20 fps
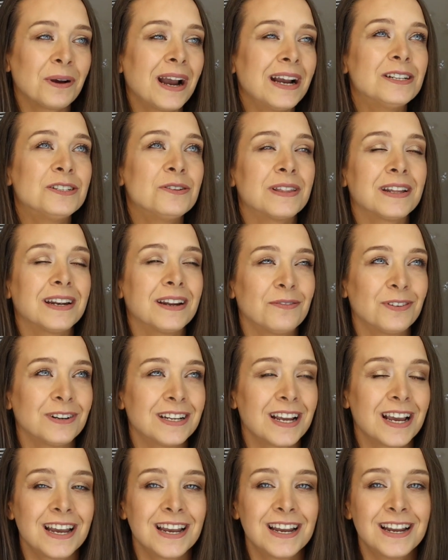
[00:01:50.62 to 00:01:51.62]
I do that every
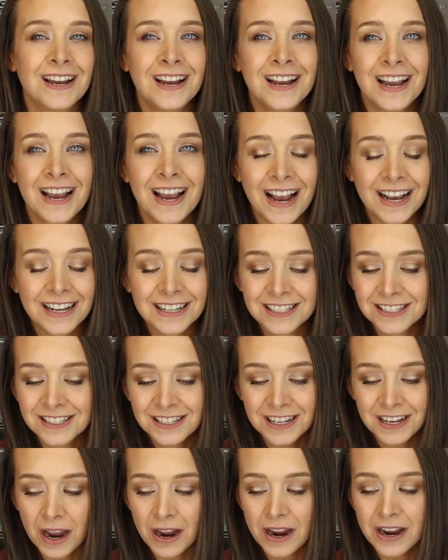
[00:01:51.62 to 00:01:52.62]
day,
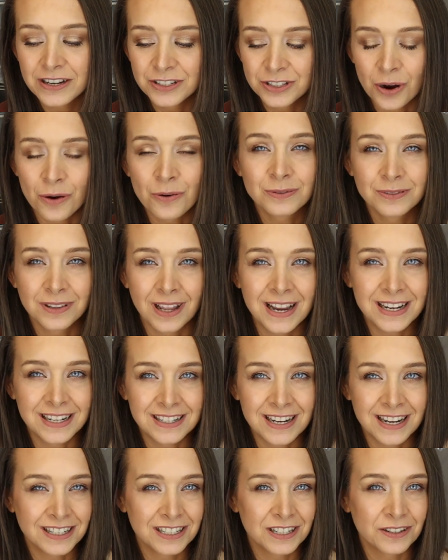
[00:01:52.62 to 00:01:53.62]
as I don't
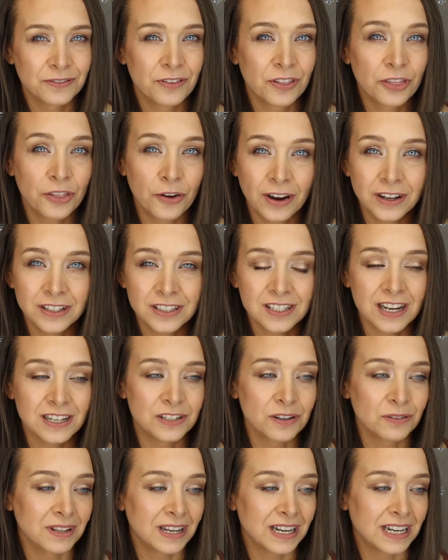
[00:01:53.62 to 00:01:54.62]
like negative thoughts. I
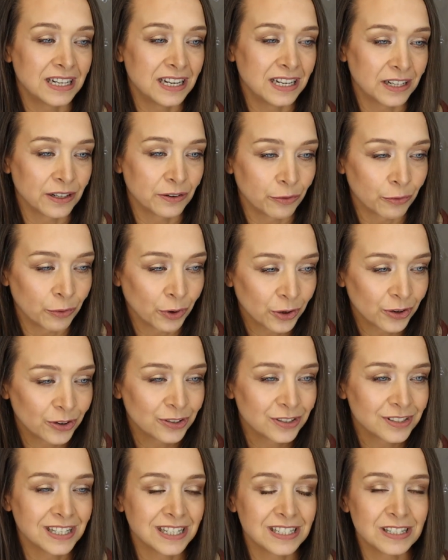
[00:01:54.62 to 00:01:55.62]
don't like negative
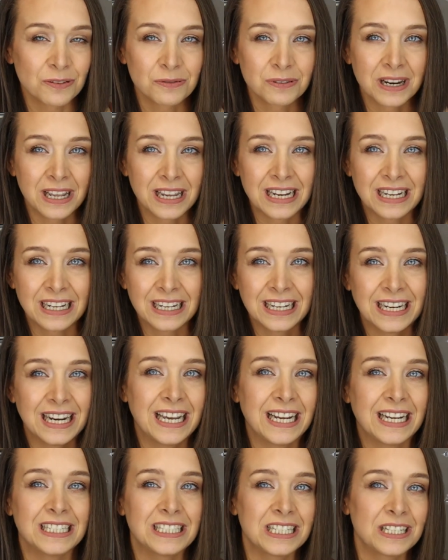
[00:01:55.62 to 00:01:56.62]
words. I don't like
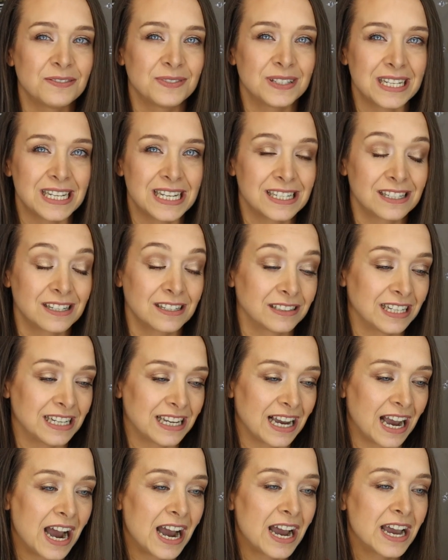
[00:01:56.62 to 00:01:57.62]
negativity.
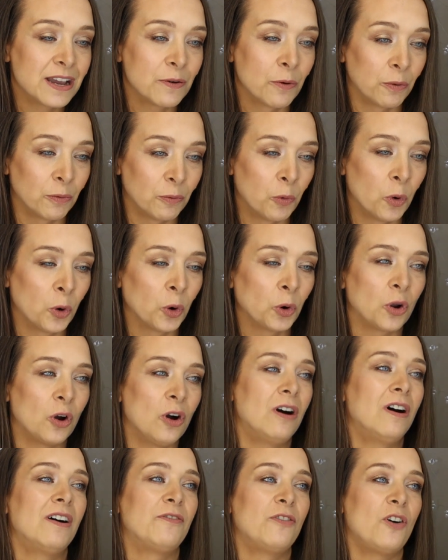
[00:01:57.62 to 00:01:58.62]
Like, I ward
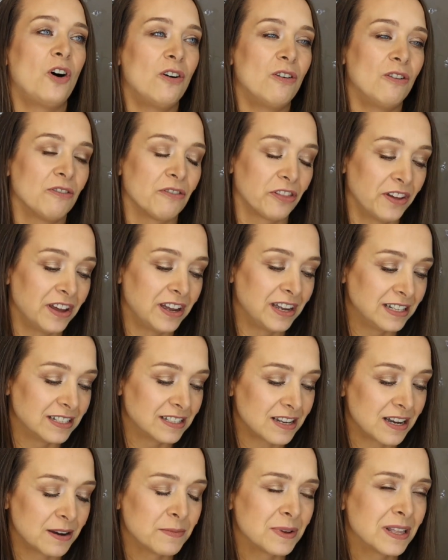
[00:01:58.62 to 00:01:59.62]
off all
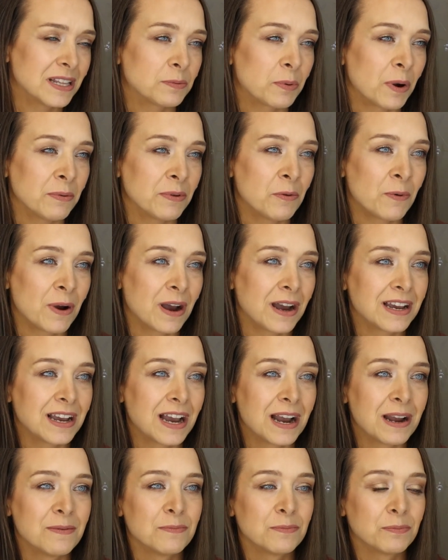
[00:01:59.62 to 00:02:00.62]
things. And that's probably why
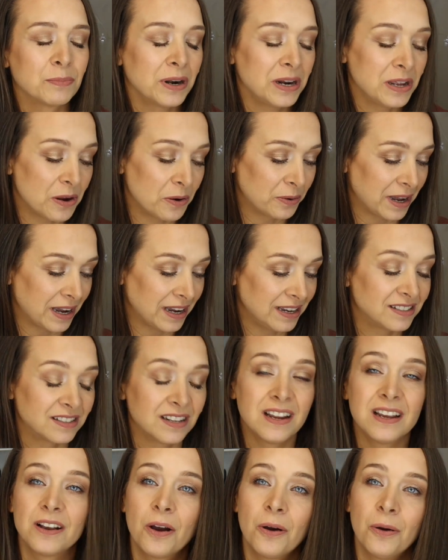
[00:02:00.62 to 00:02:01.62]
I'm pretty okay
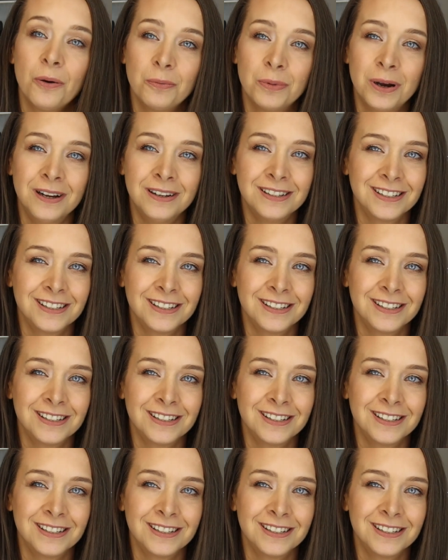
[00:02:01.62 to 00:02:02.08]
staying home.